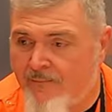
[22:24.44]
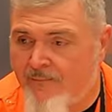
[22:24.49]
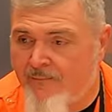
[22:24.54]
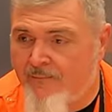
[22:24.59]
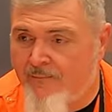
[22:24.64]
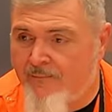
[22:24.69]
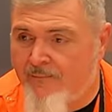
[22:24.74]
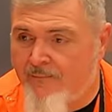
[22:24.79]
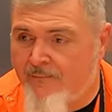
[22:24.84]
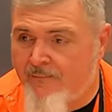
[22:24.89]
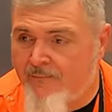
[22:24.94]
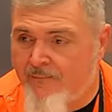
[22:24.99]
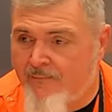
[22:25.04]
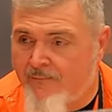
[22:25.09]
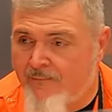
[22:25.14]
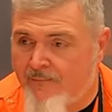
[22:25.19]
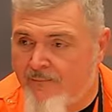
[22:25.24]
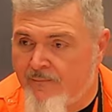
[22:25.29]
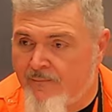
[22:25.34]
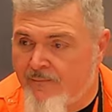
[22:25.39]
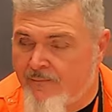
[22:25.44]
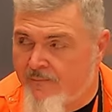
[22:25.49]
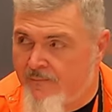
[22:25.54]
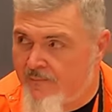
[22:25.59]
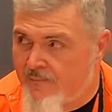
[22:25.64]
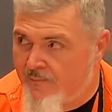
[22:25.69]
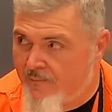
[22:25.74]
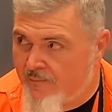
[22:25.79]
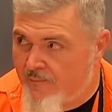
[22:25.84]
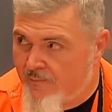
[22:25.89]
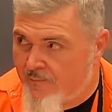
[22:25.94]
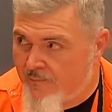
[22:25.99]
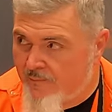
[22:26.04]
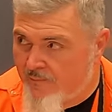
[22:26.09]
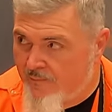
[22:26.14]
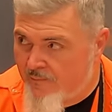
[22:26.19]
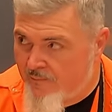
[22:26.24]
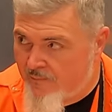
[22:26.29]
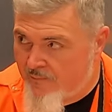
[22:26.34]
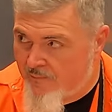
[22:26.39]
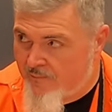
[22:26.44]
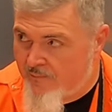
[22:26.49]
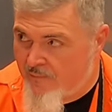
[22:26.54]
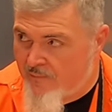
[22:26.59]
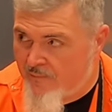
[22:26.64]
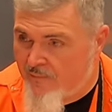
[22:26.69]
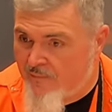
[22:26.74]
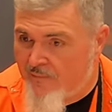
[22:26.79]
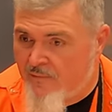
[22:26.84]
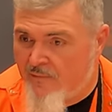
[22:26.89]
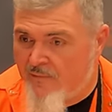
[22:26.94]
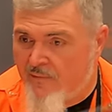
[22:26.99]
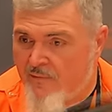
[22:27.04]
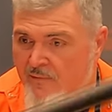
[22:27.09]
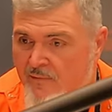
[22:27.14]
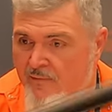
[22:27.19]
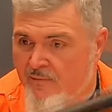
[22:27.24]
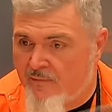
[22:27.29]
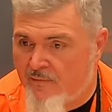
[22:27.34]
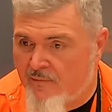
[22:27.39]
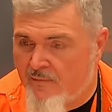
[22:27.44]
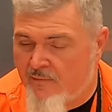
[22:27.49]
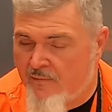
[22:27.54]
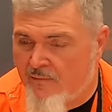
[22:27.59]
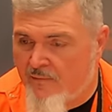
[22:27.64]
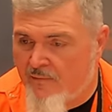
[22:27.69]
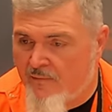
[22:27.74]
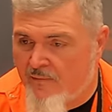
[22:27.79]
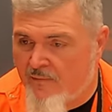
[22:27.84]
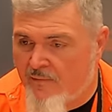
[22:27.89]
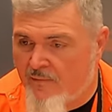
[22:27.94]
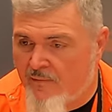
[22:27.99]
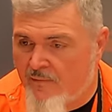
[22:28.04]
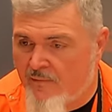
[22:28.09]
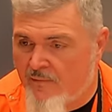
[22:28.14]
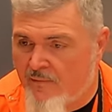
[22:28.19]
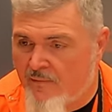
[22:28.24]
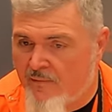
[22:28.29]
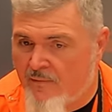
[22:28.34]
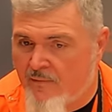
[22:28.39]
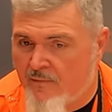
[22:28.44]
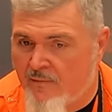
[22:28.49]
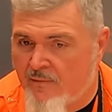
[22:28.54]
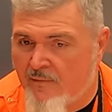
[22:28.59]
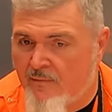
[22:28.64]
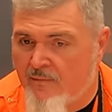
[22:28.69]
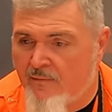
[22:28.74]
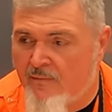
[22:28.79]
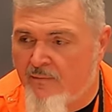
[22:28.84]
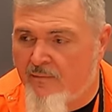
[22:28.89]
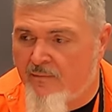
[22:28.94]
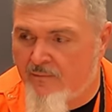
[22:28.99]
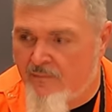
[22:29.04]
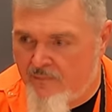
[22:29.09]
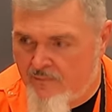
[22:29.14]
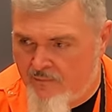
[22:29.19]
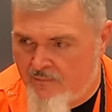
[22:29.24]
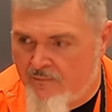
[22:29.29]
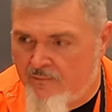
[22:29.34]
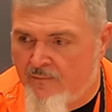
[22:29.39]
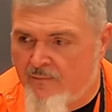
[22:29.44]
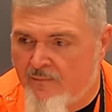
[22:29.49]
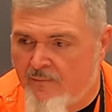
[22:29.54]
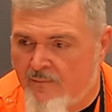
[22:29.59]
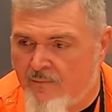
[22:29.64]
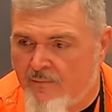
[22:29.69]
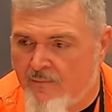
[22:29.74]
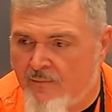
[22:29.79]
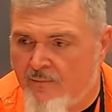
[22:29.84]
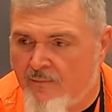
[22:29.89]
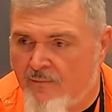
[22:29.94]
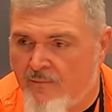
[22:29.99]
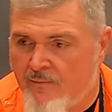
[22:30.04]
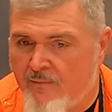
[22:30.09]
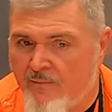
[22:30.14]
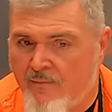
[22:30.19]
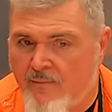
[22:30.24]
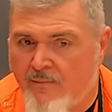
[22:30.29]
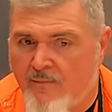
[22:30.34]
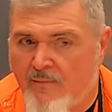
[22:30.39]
[no speech]